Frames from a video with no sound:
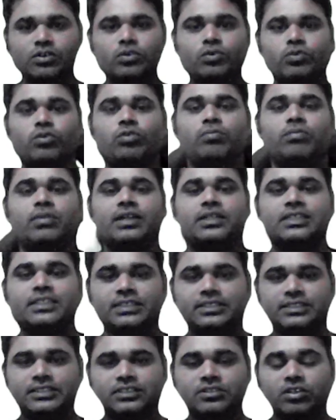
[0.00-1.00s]

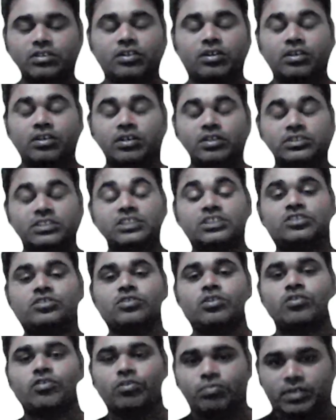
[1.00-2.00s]
chromatids or the
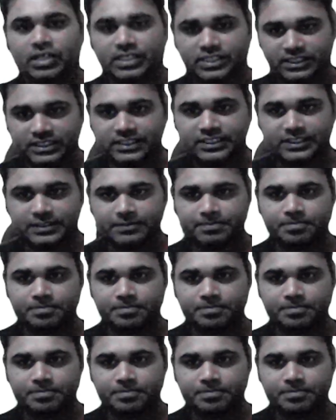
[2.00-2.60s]
sister chromatids.